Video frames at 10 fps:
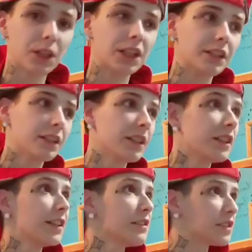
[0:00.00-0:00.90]
White.
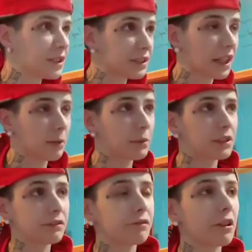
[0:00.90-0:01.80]
She signed
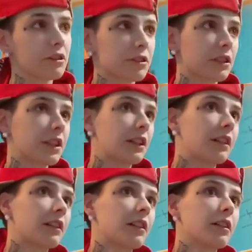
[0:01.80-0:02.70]
me into foster
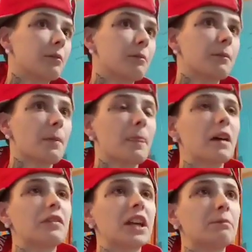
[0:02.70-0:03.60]
care. Um,
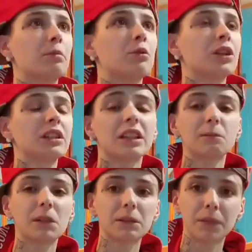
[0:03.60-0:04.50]
at that point,
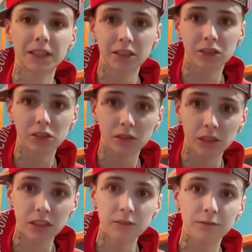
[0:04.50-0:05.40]
they made my sister
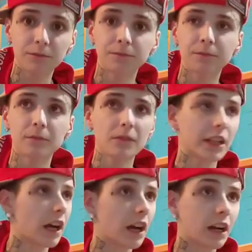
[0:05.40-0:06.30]
leave.
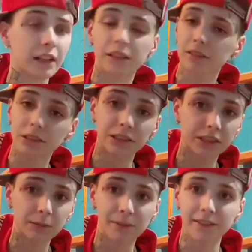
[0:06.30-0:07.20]
I couldn't
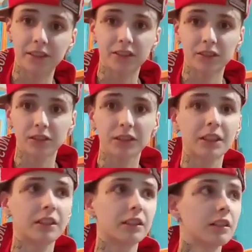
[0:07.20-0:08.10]
see my sister
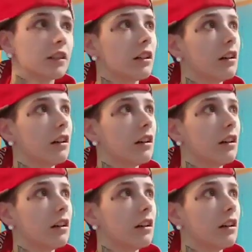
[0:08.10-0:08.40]
again.